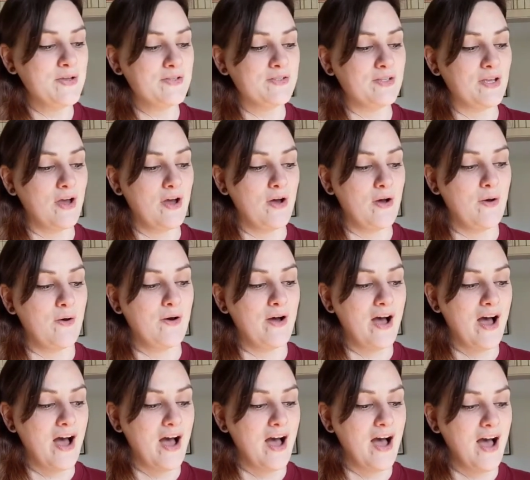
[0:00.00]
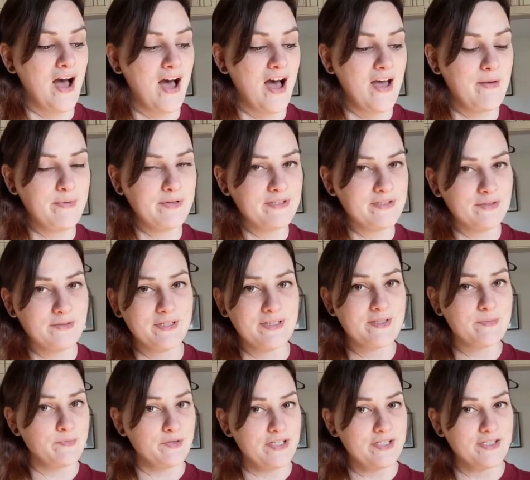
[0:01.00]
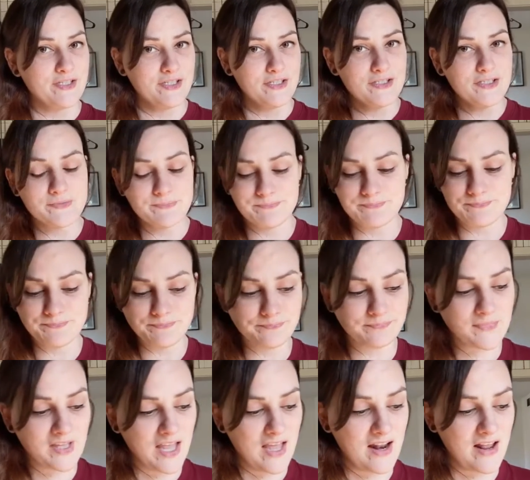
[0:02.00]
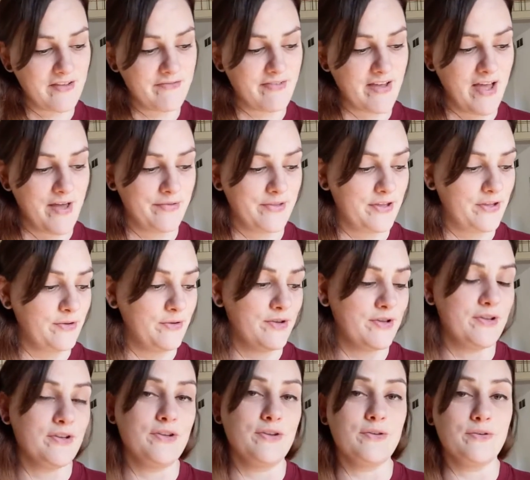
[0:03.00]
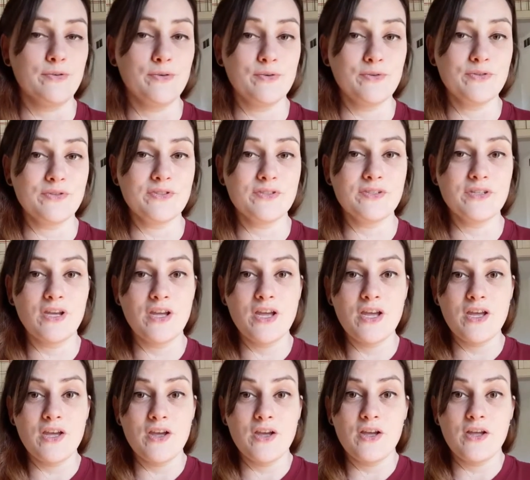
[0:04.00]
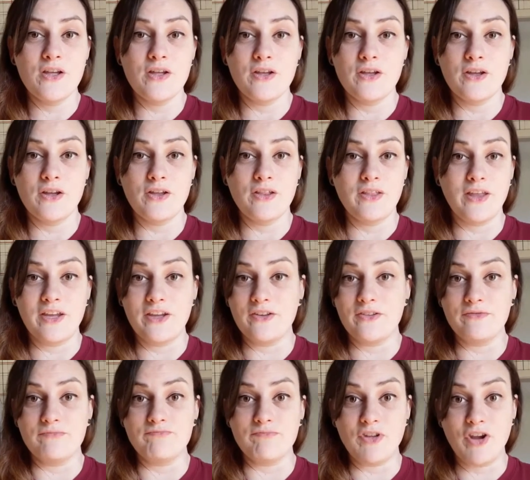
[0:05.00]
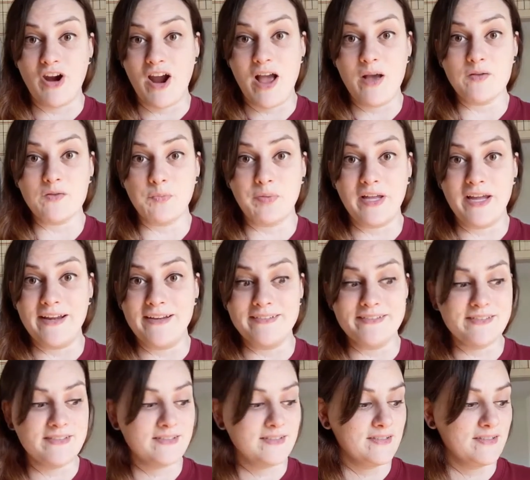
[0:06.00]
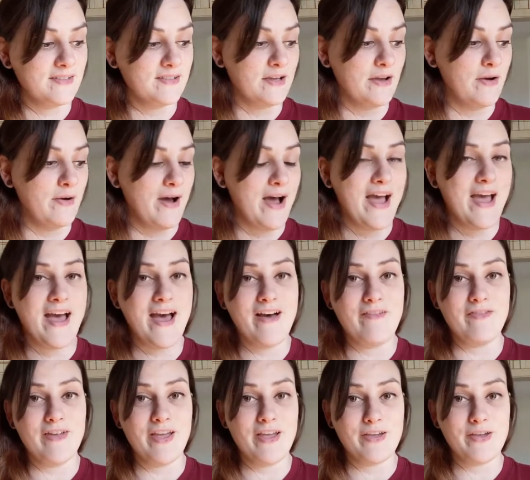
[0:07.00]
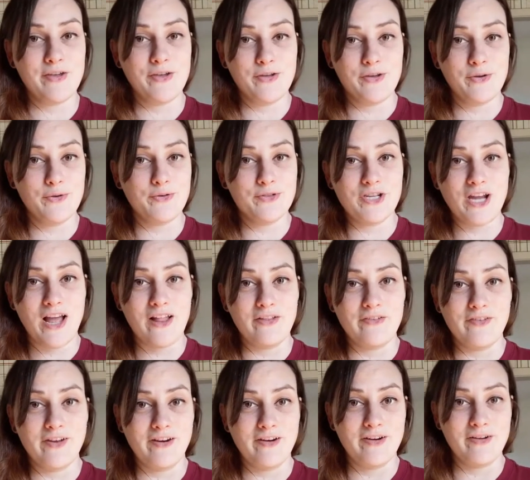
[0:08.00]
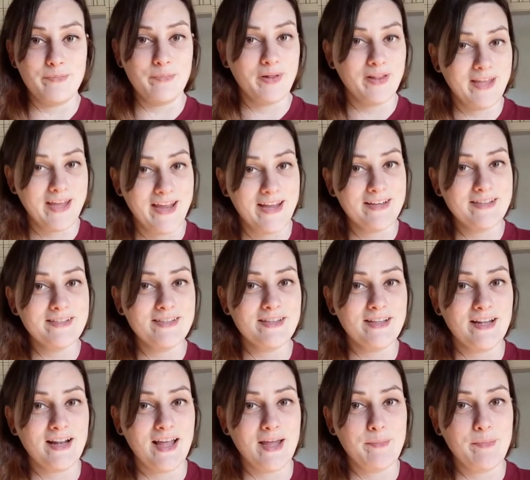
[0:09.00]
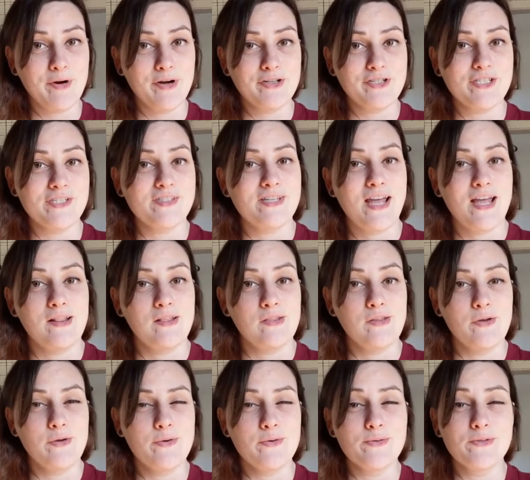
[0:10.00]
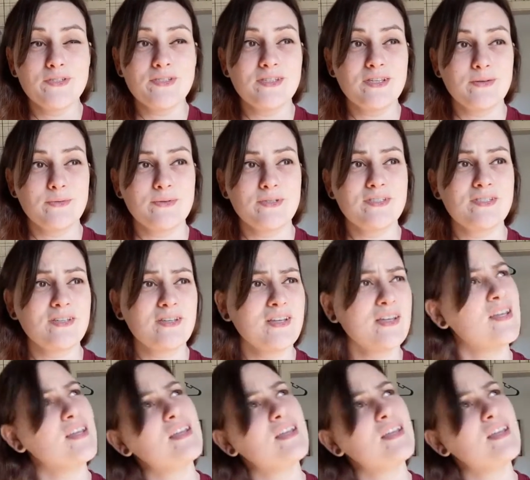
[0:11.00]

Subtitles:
So I've been doing some research, and I found that you can use like your house plants. So I have a huge aloe vera plant that I purchased at Lowe's. It was